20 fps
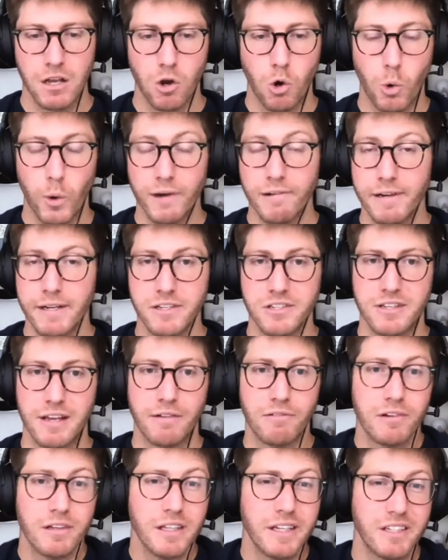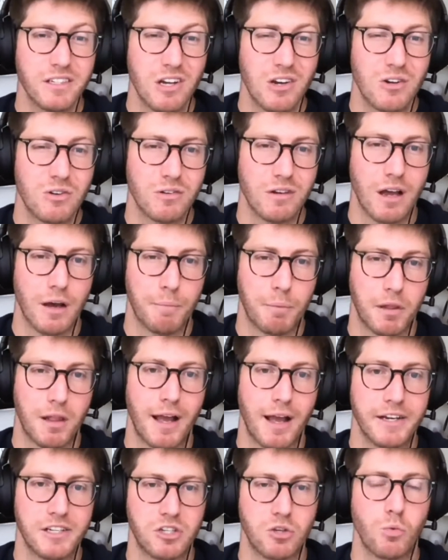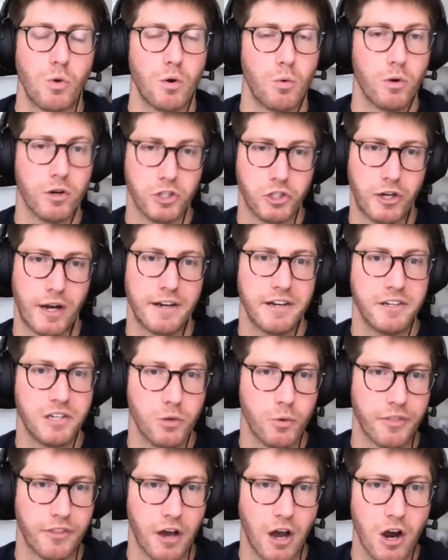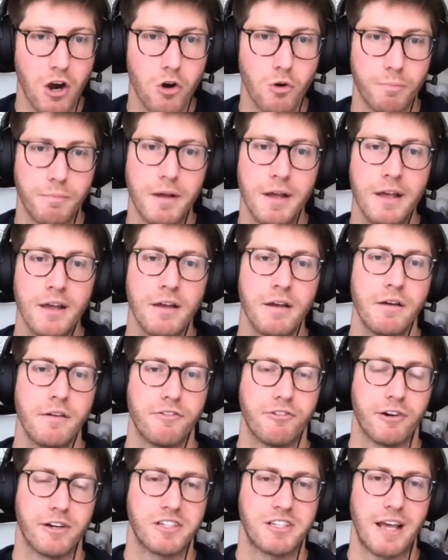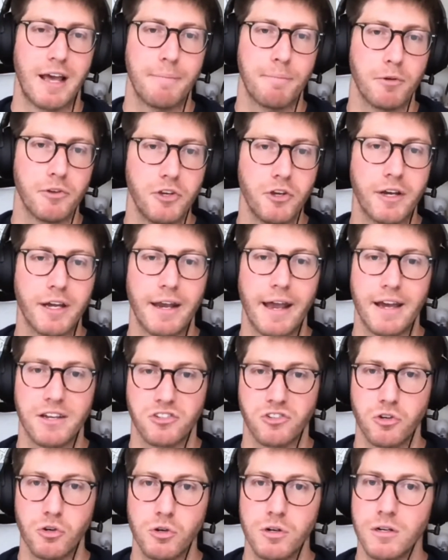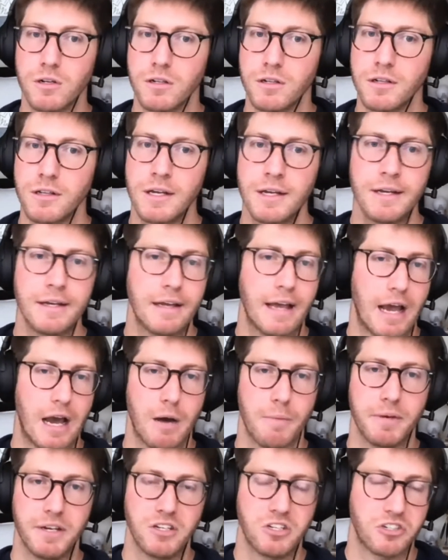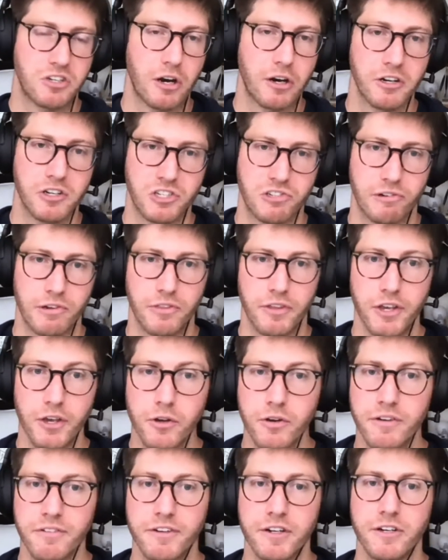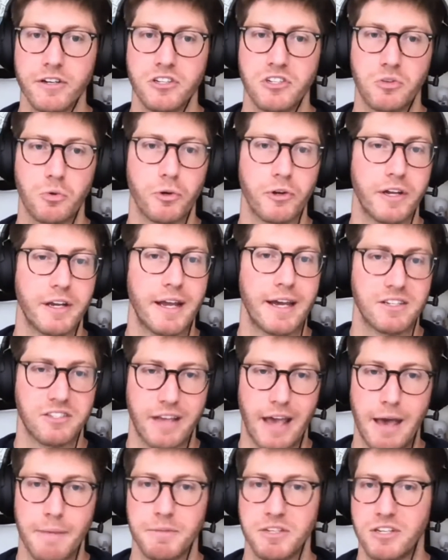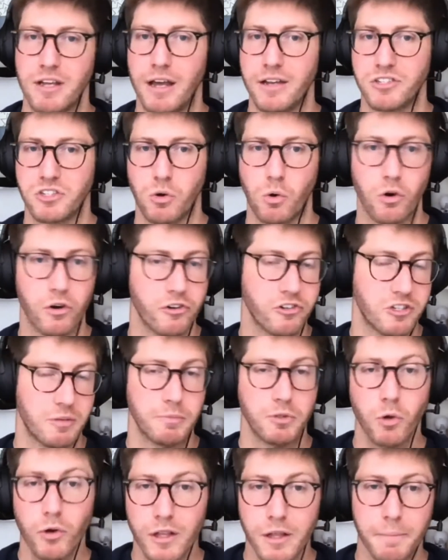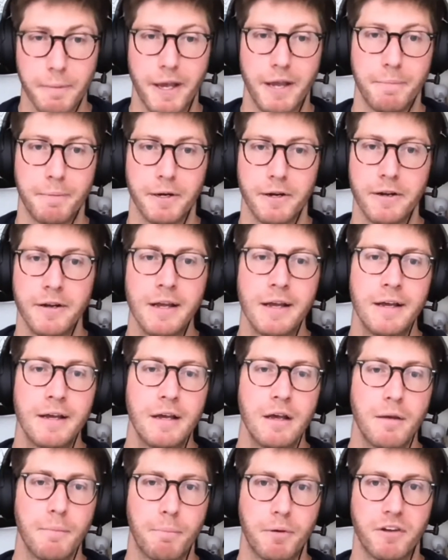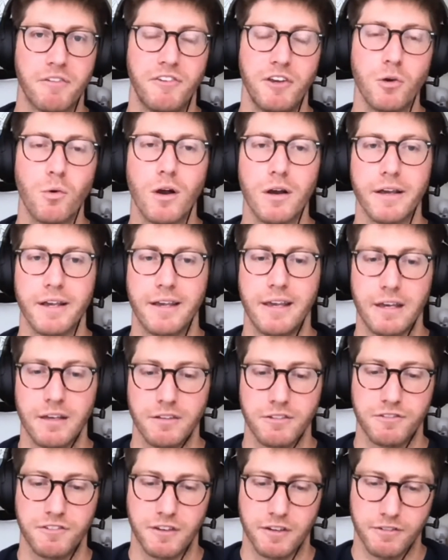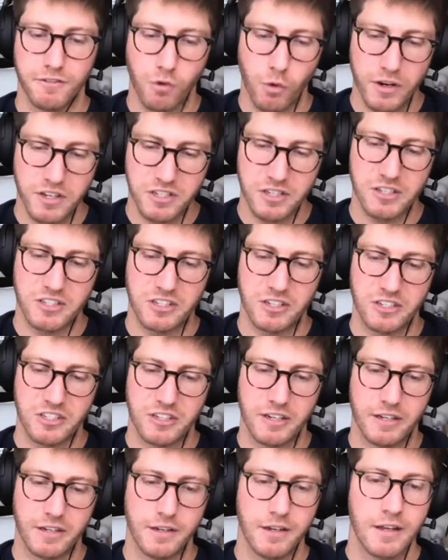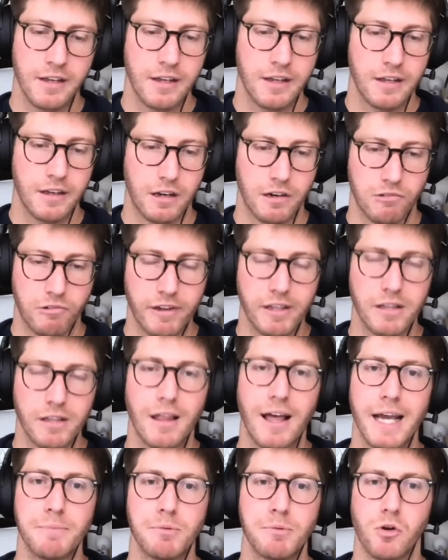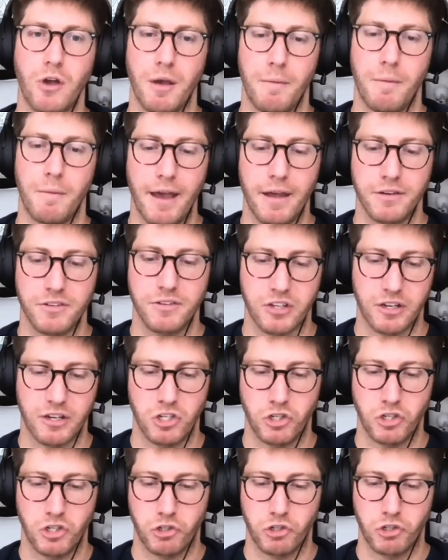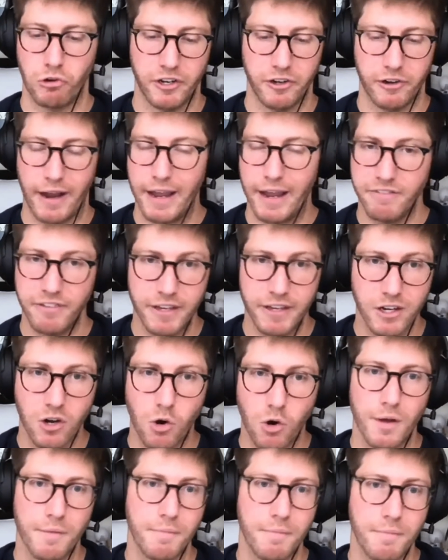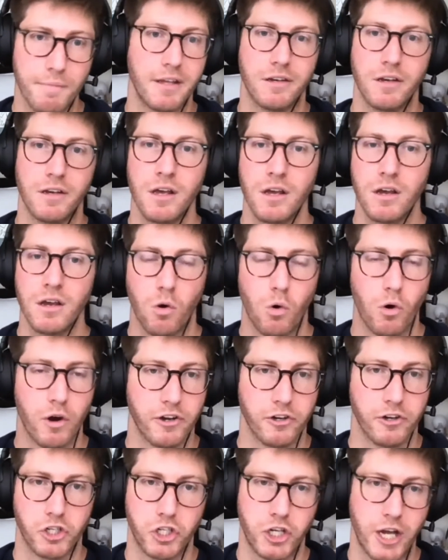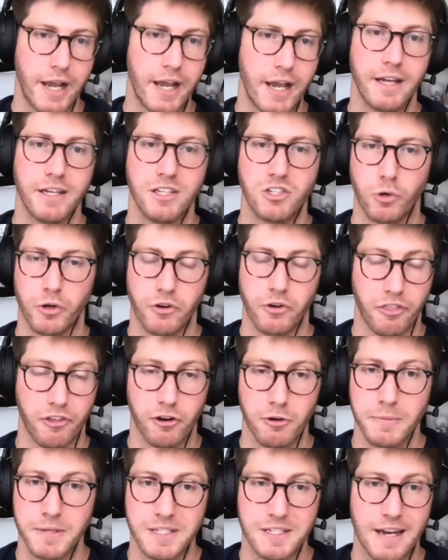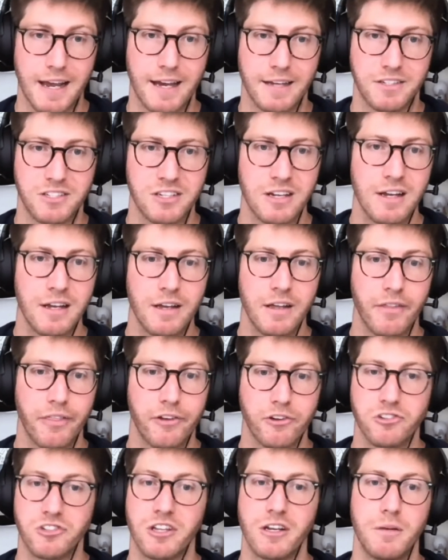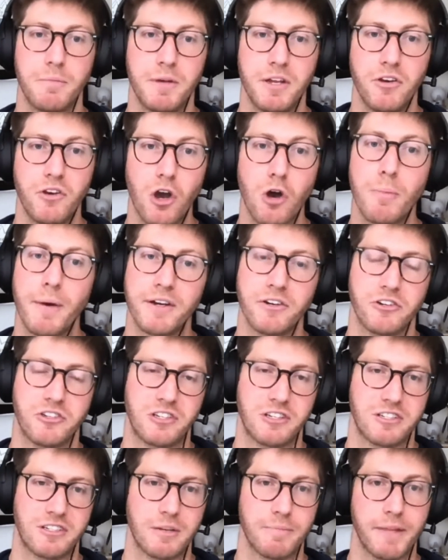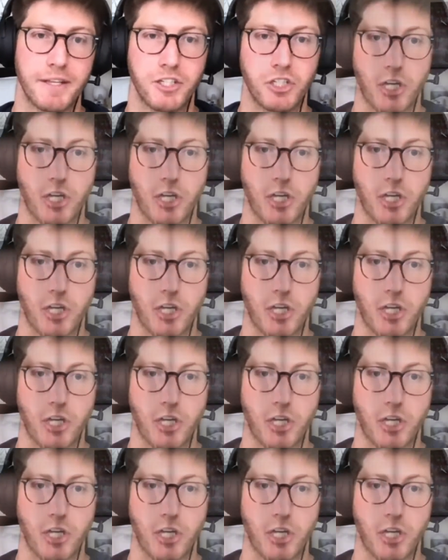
queries that really don't apply to what we're trying to do in the home. For example, you can ask Google how many stars are in the universe, or you can ask Amazon to order some toilet paper. But if you want to give a voice assistant a reliable command to control your AV equipment or your shades or your thermostats, there's going to be no better system than